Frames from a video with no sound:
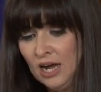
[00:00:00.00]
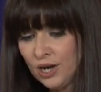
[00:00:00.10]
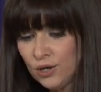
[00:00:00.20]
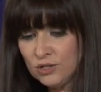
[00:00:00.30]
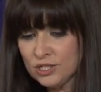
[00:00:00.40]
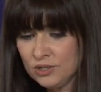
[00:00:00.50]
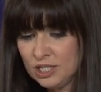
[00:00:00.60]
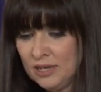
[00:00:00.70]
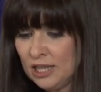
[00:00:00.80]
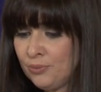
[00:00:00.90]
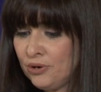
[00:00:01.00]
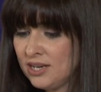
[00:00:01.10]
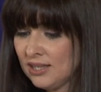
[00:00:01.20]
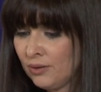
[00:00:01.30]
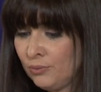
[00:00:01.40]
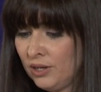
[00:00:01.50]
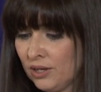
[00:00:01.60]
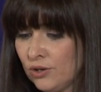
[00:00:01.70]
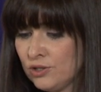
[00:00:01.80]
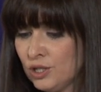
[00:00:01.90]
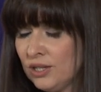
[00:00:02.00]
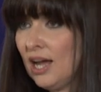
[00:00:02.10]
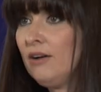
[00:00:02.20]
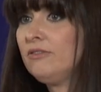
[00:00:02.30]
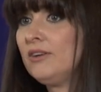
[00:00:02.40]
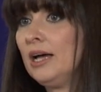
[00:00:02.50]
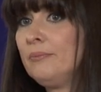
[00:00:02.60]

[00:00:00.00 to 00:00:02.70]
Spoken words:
I also want to make the point that we're going to have